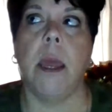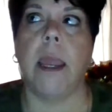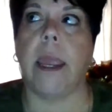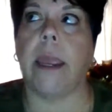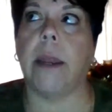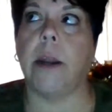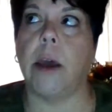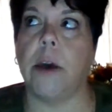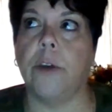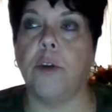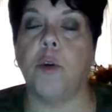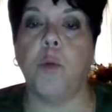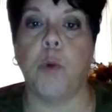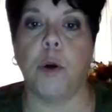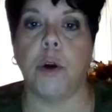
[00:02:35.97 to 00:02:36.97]
In other
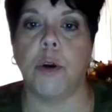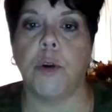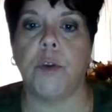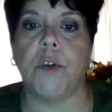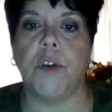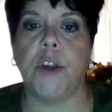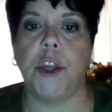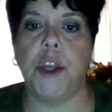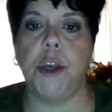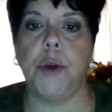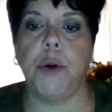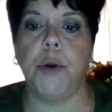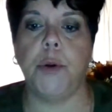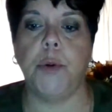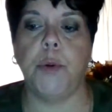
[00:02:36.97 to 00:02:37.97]
words,
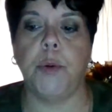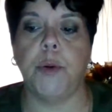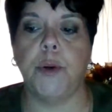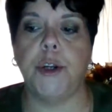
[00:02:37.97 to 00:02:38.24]
you